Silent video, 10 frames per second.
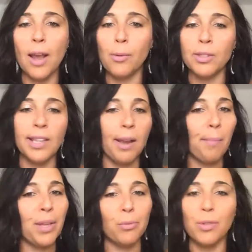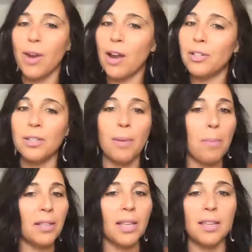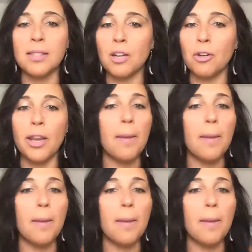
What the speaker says: I was like, I'm being rerouted to my best case scenario.